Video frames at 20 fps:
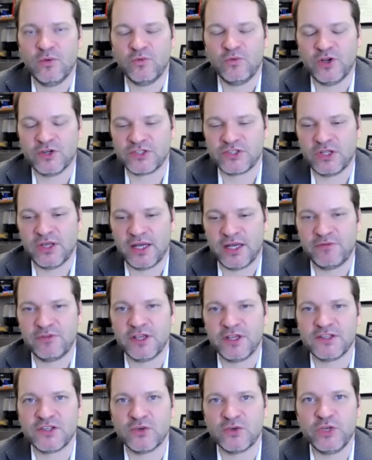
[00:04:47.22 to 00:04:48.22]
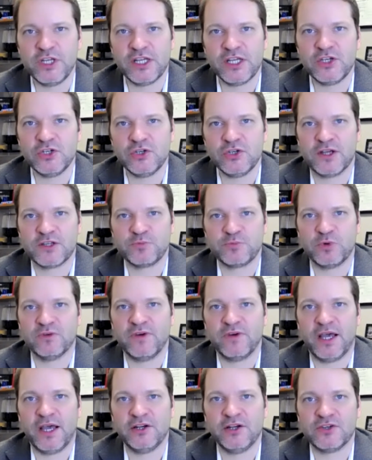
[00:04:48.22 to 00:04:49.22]
There's a lot of things that we can do as
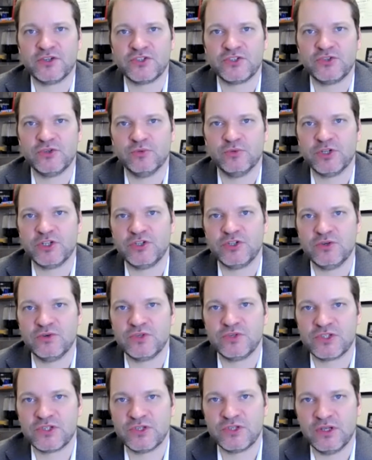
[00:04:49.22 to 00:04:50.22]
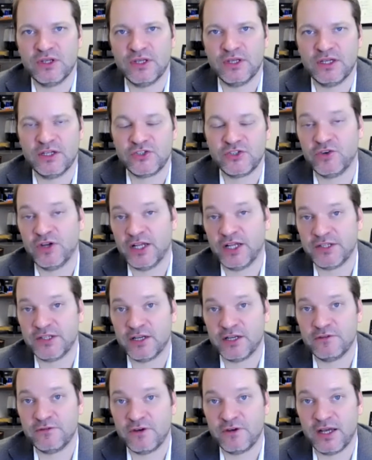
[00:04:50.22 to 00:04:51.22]
providers to reduce, uh, to
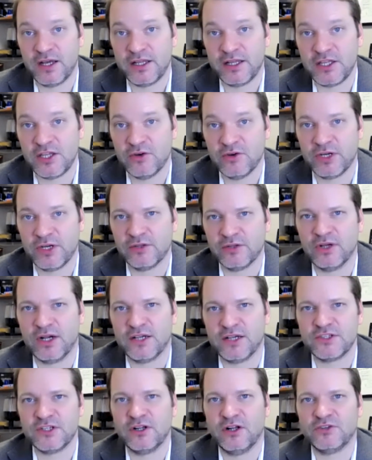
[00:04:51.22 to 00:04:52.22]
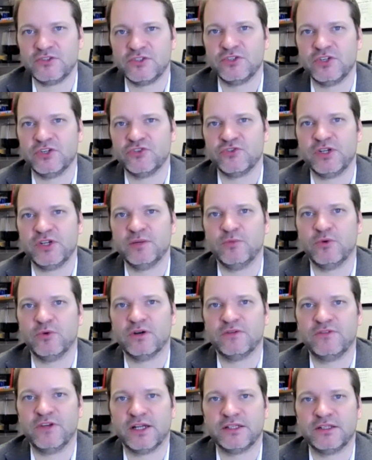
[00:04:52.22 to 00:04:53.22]
identify hearing loss and also to treat it more
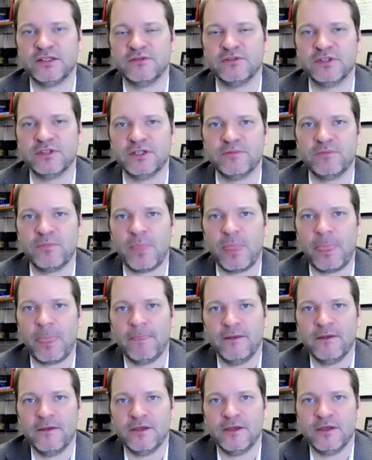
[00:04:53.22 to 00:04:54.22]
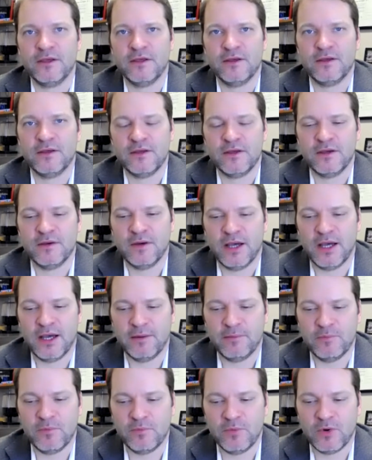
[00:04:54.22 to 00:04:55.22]
effectively.
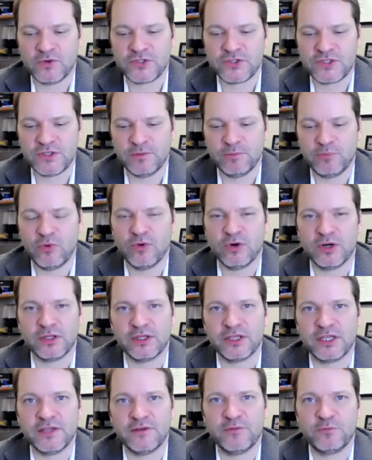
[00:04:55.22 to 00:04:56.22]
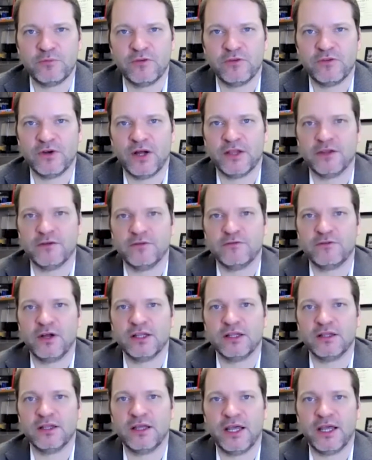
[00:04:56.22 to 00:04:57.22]
Um, most importantly, on the
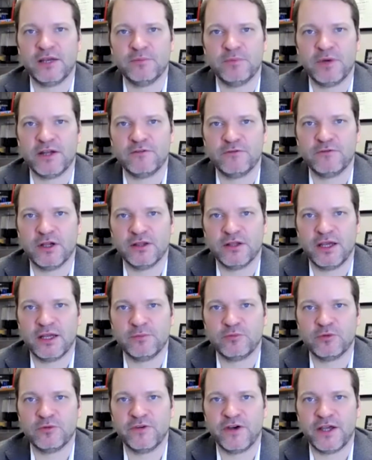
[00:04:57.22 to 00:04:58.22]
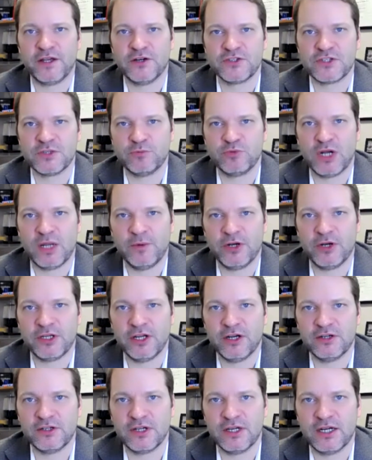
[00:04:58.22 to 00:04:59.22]
front line by frontline providers and primary
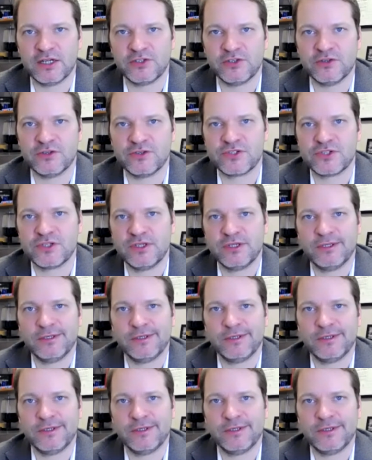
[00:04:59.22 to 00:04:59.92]
care doctors,